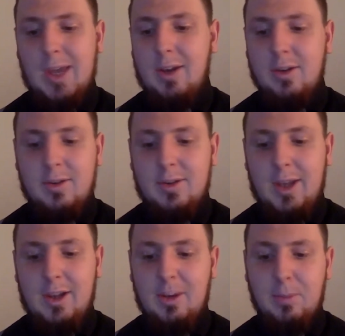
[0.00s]

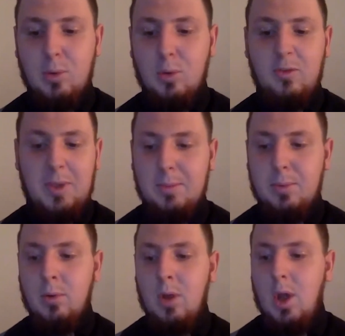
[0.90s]
talented pool of
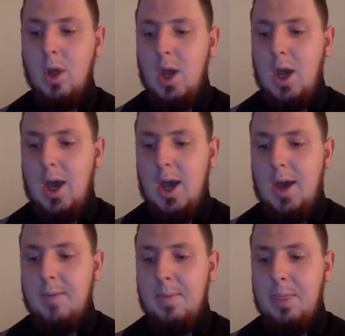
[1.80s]
people.
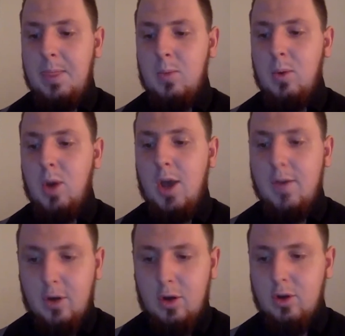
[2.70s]
We were
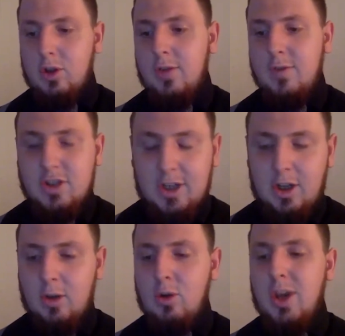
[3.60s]
overlooked,
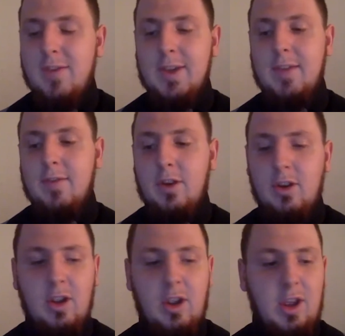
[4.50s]
overshadowed, not even given
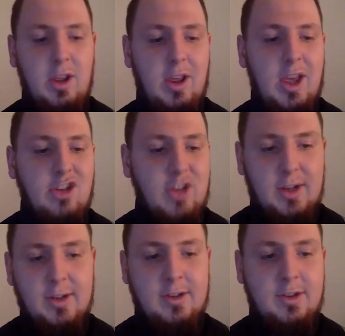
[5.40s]
a
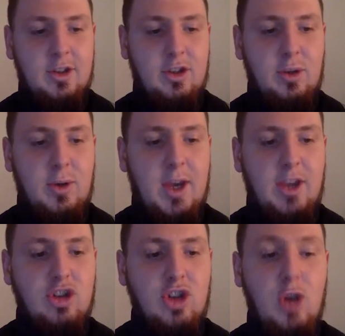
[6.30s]
chance to
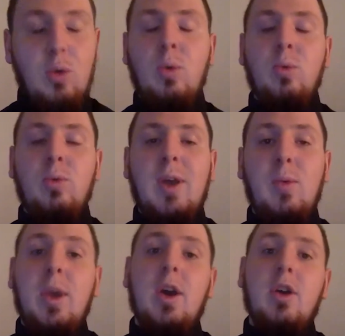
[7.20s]
show that
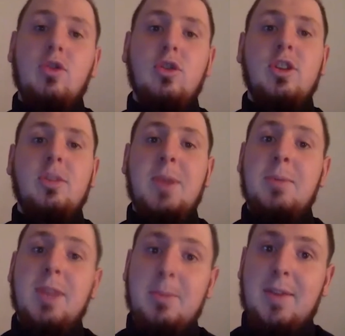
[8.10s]
we are as good as the people
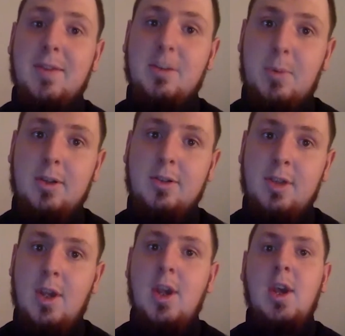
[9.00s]
in the main event
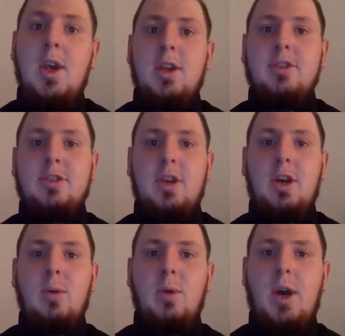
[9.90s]
spots.
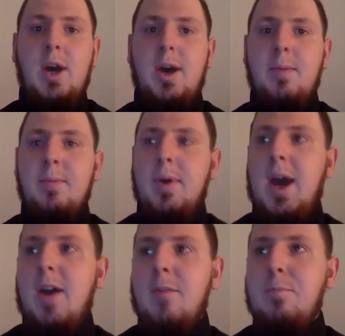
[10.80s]
So
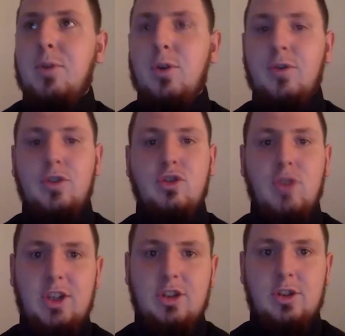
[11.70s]
out of pure
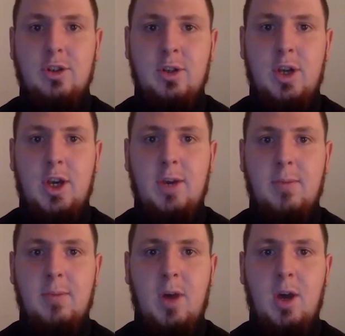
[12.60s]
frustration,
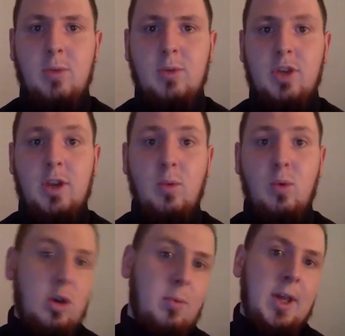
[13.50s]
I was going to
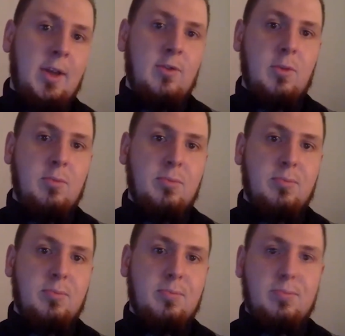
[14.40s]
walk away from
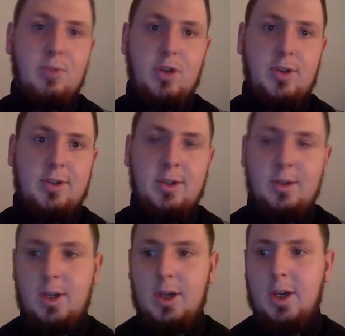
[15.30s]
British wrestling
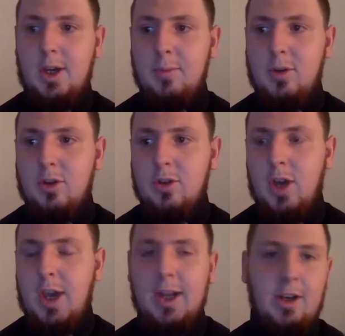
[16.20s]
because I
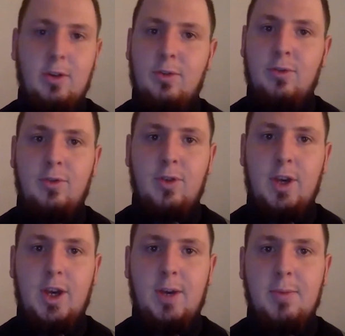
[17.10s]
had enough.
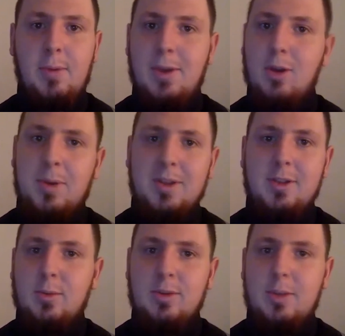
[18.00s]
My mental capacity
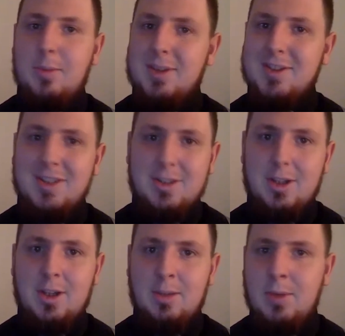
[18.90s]
wasn't the best at the
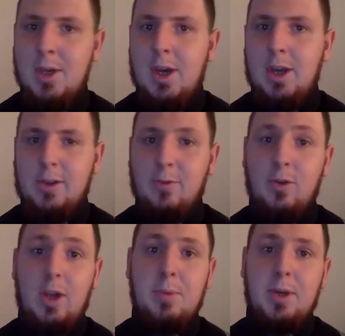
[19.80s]
time. I was going through a
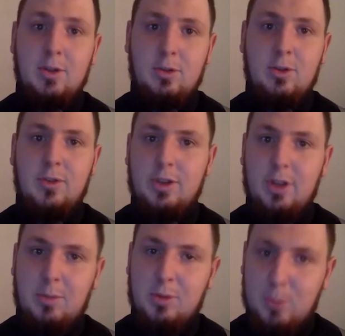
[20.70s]
lot of personal stuff at the
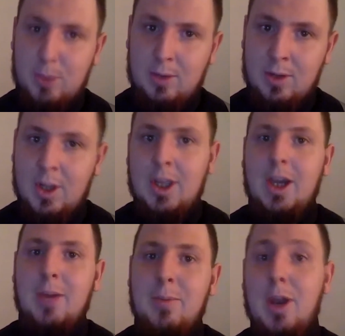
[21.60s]
time as well.
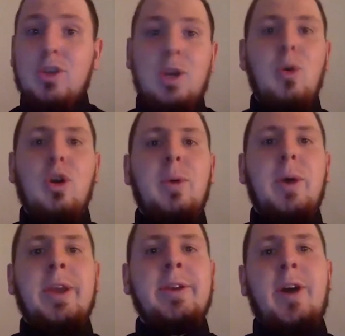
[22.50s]
And I was going to walk
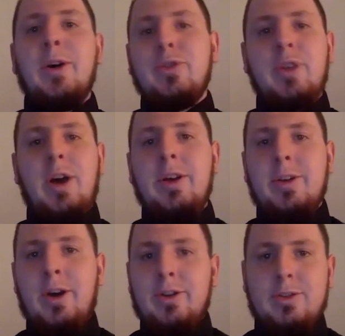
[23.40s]
away. I
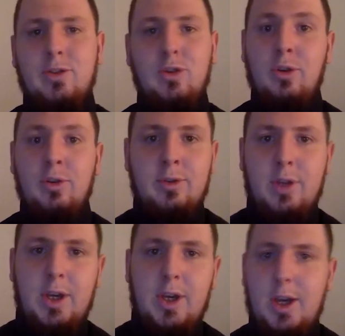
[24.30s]
was done.
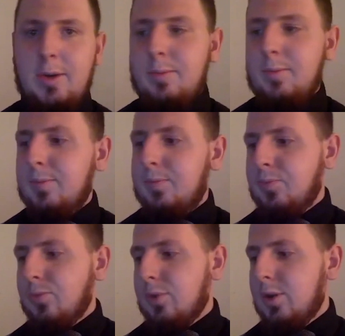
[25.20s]

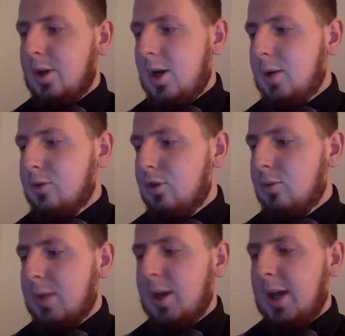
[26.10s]
I was done
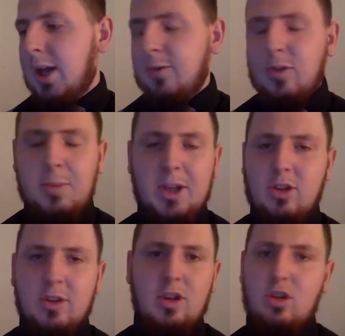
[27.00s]
when I had a few
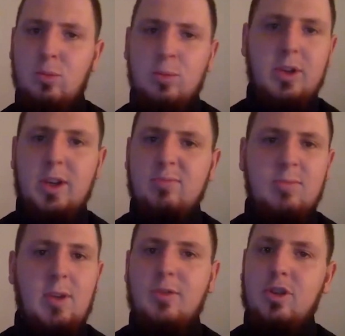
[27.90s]
matches and I just wasn't
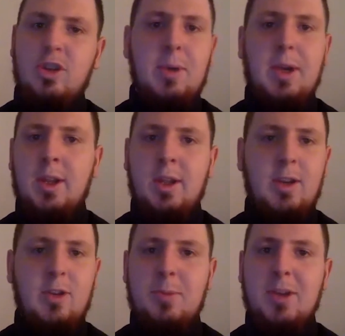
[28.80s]
fussed about it, and it
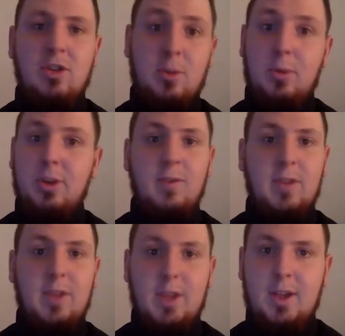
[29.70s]
was matches I wanted for
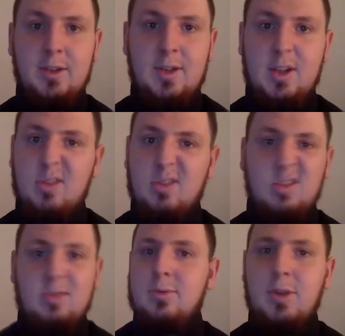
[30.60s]
years and I was just
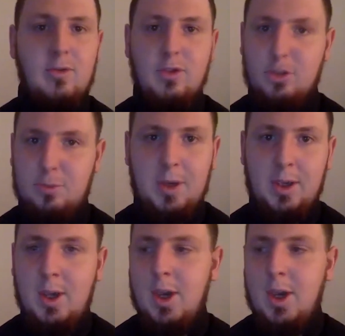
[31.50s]
not fussed by it.